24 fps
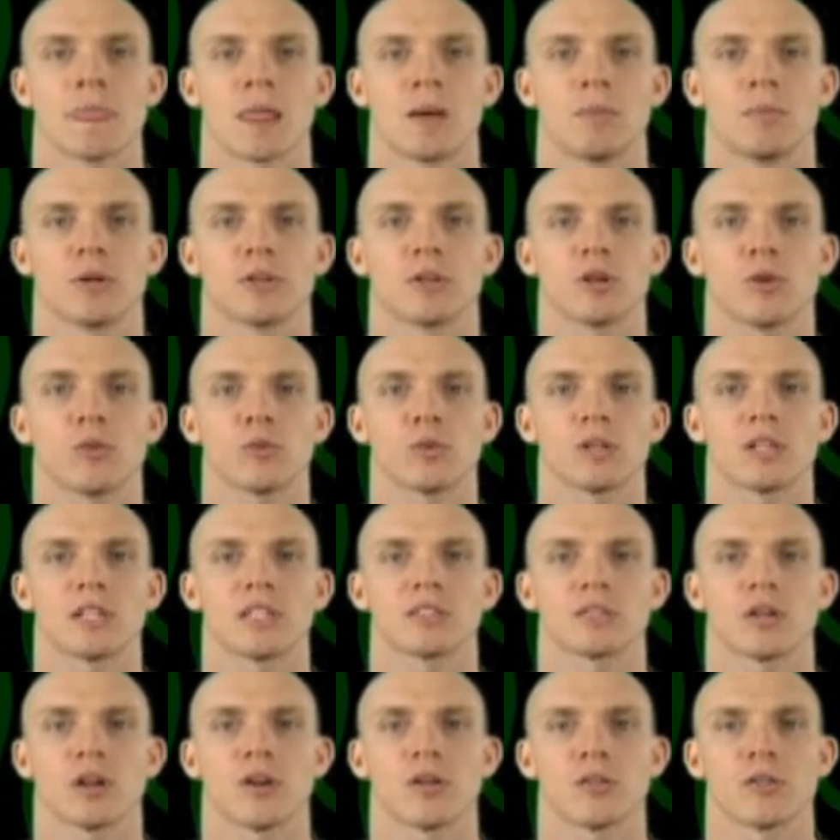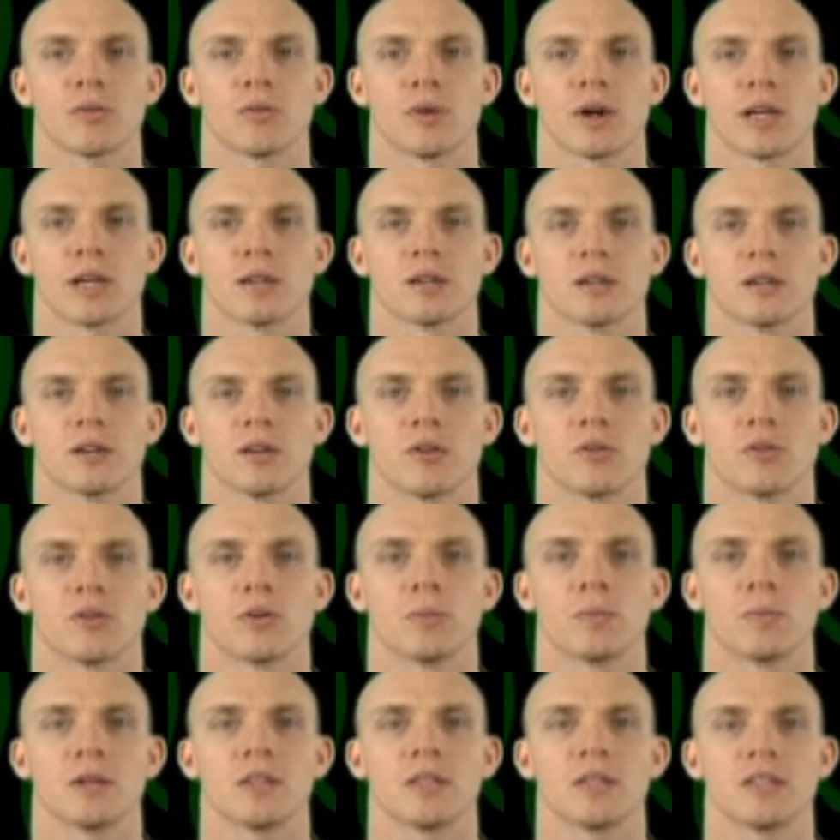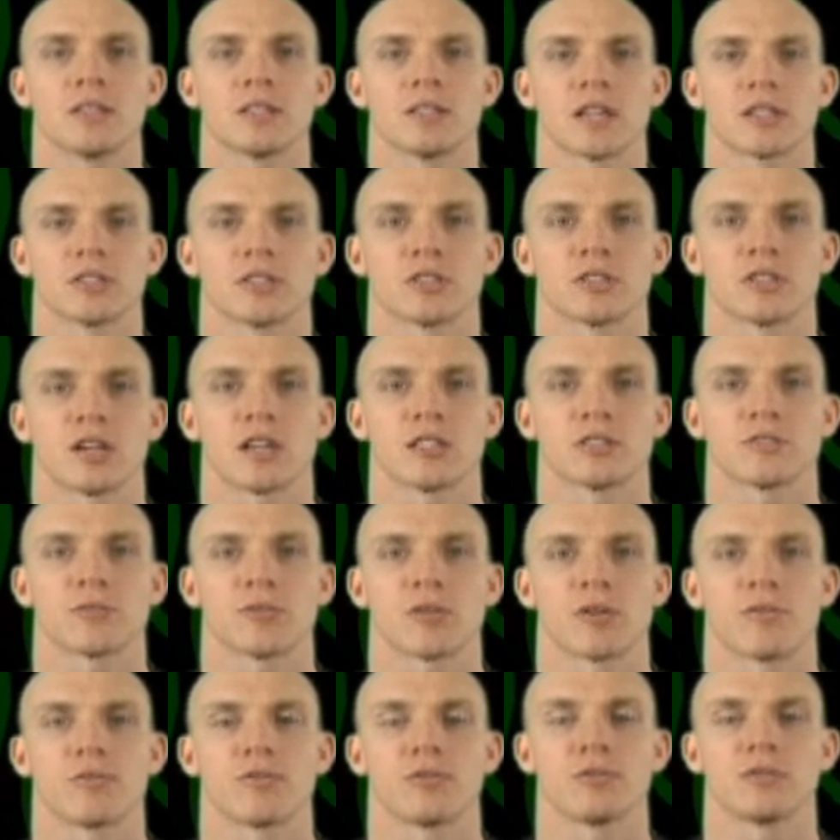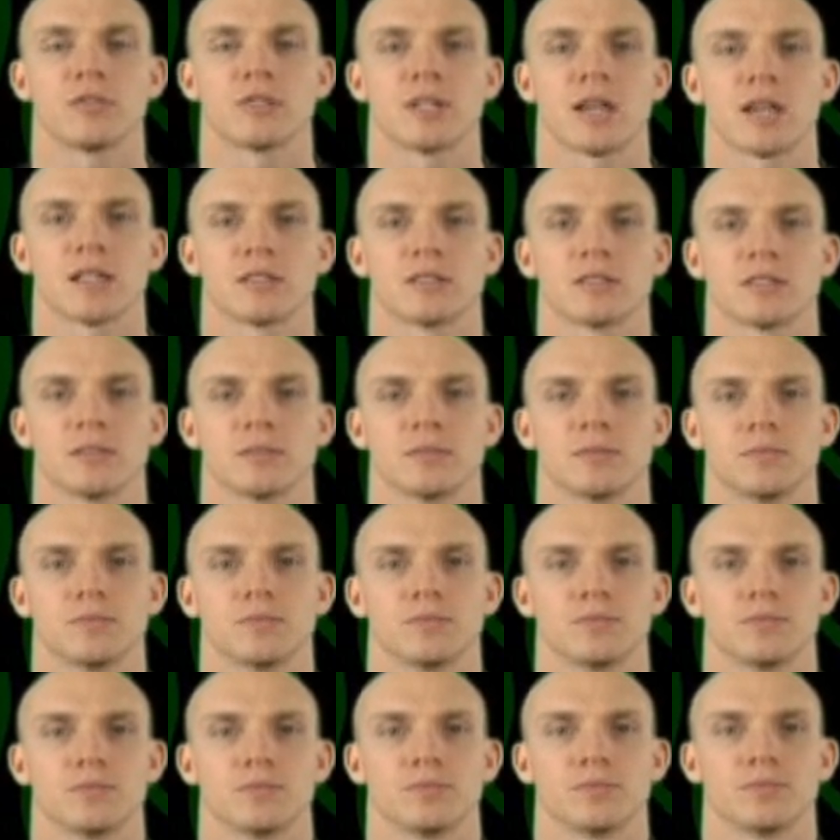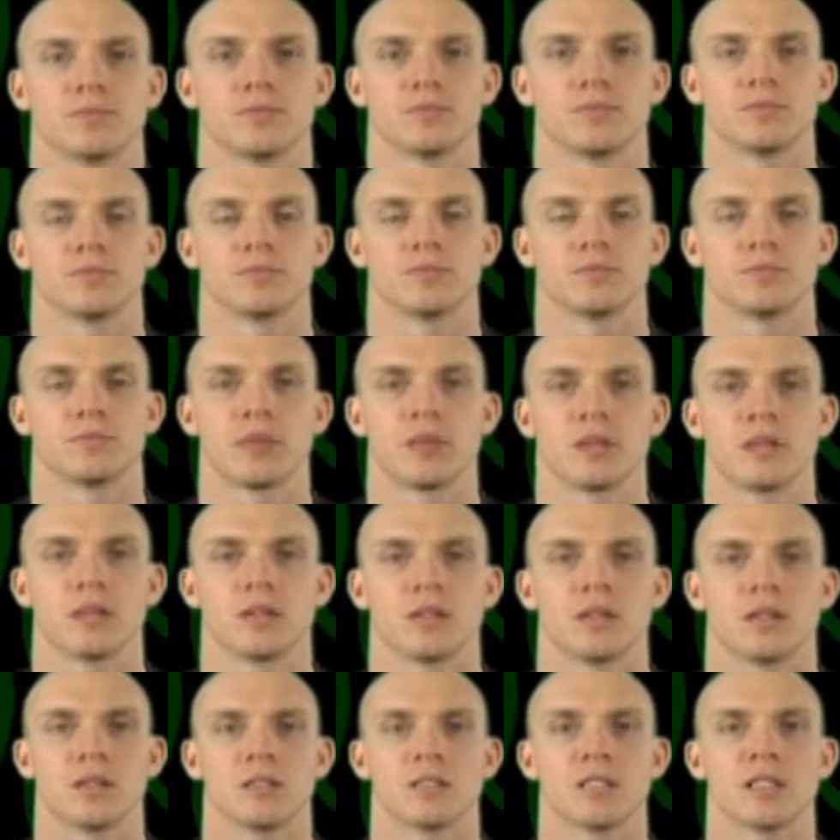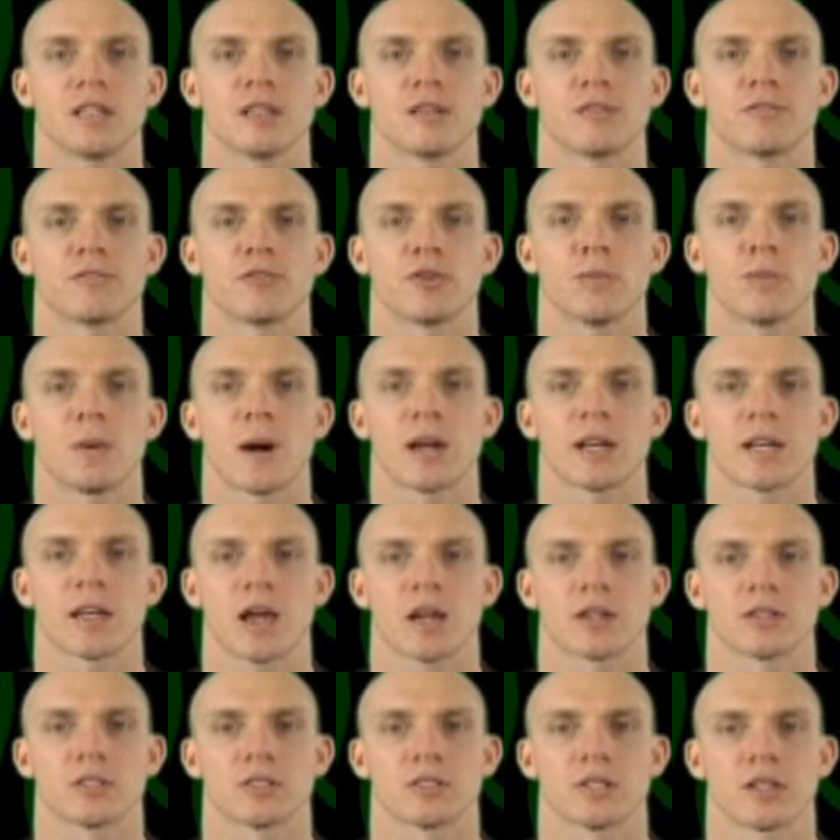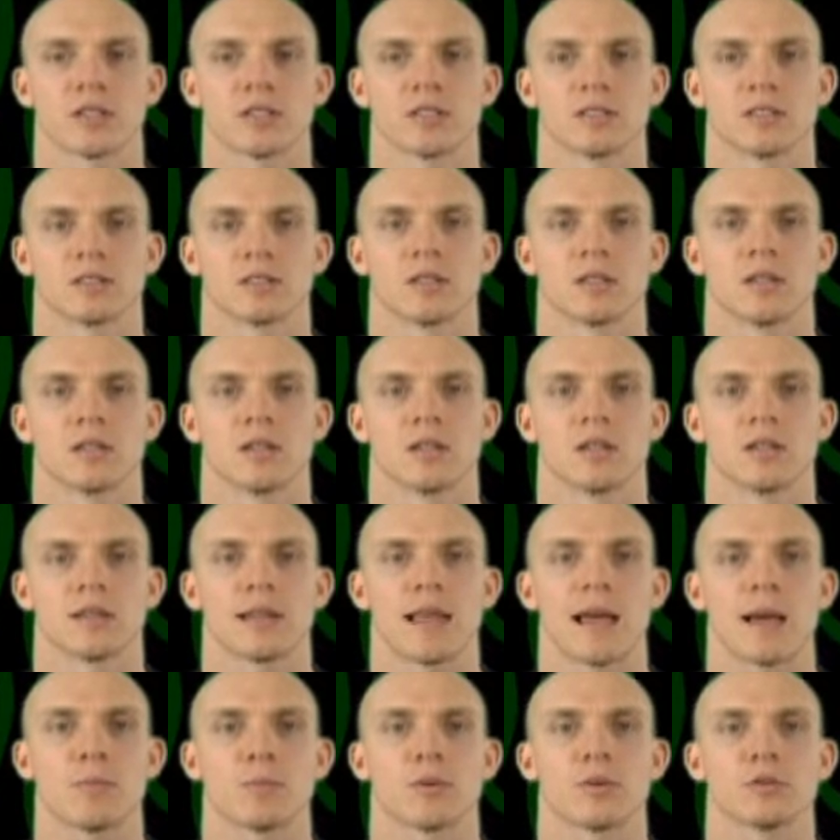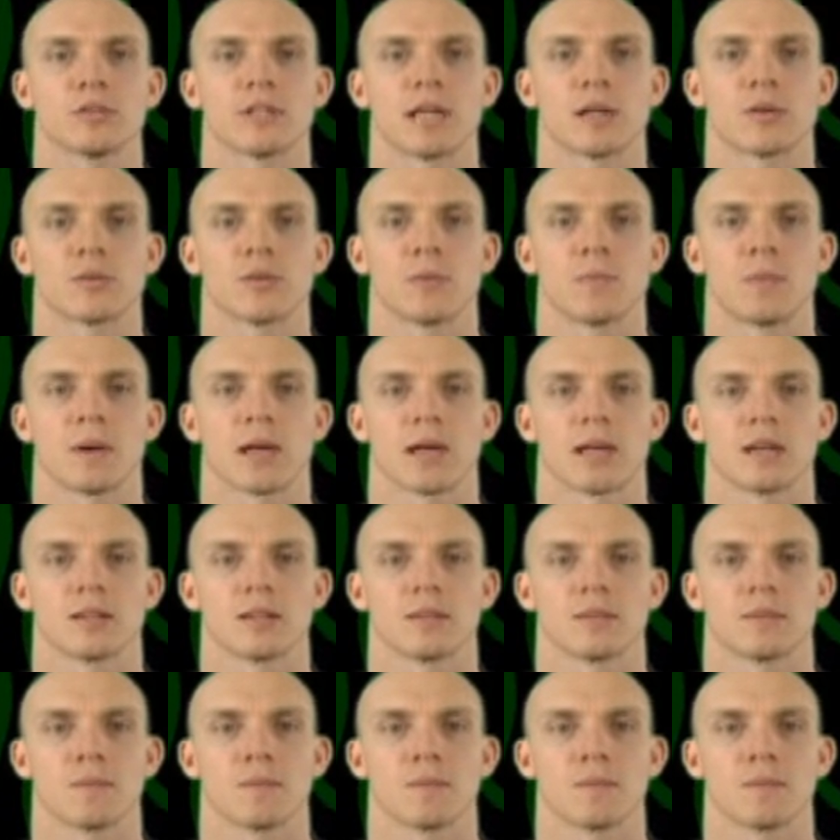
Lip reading: but don't release all the way. Repeat this exercise for a few sets. Seated full body exercises. Lat pull down with band.